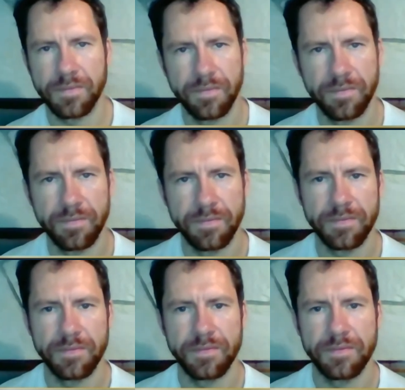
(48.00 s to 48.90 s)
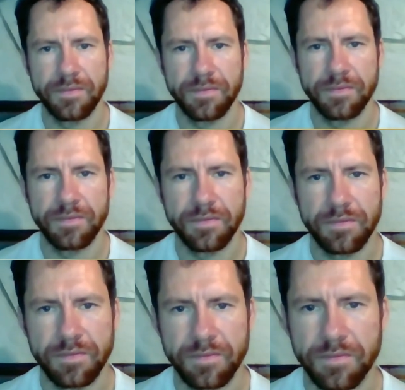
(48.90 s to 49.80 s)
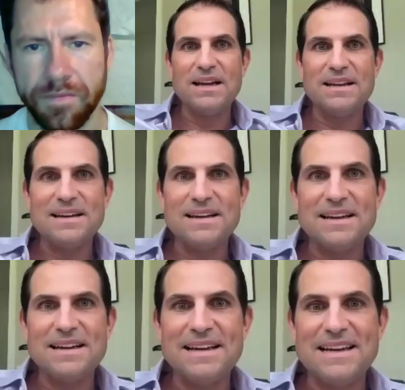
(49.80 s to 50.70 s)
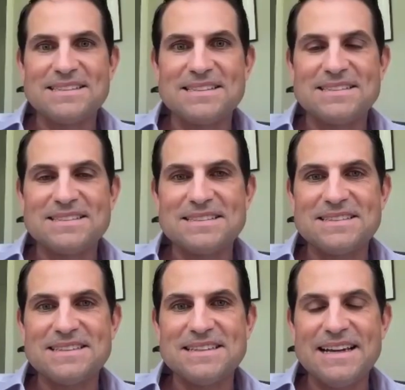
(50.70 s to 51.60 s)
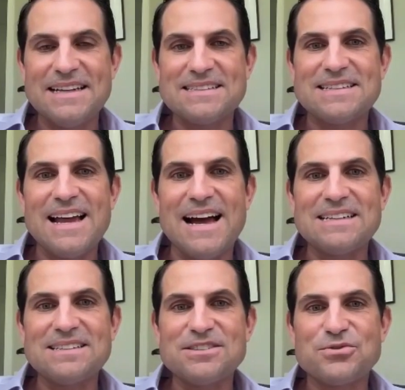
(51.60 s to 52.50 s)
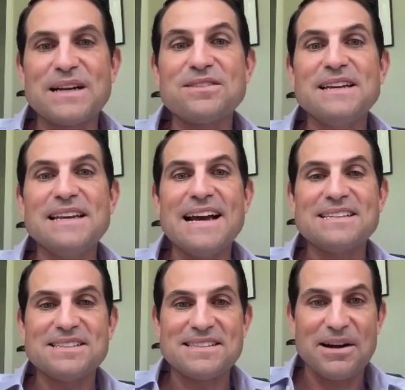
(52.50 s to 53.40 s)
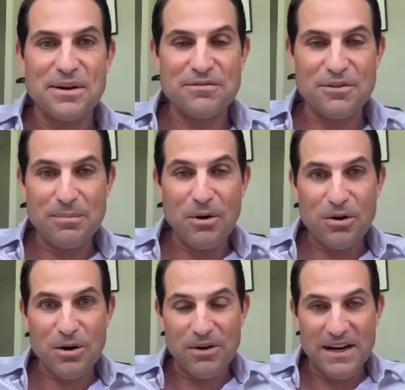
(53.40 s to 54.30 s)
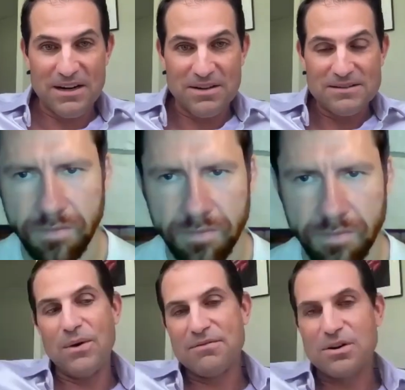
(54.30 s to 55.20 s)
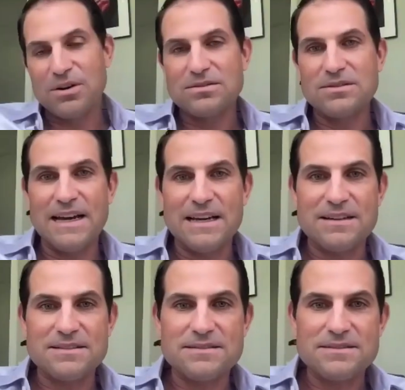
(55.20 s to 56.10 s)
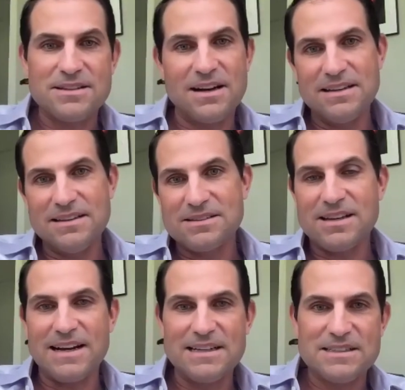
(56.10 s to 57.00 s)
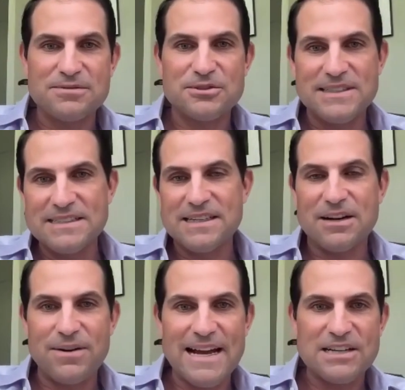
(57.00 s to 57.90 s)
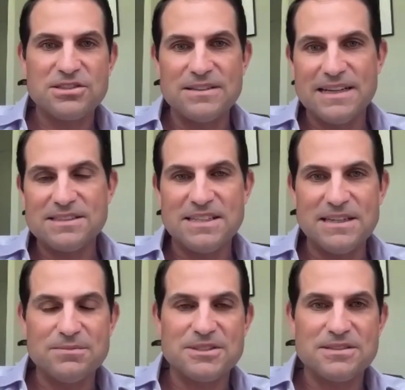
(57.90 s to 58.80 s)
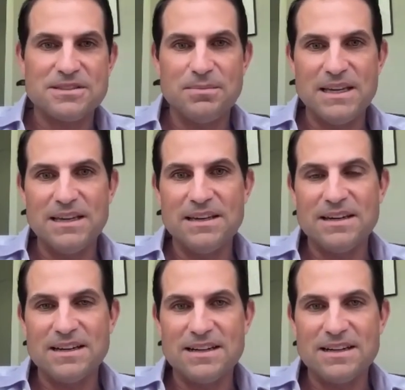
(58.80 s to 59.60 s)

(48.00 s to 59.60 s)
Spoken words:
It can't hurt, but it's it's not strictly necessary for the poker player. However, like studying the science of strategic interaction, that seems to be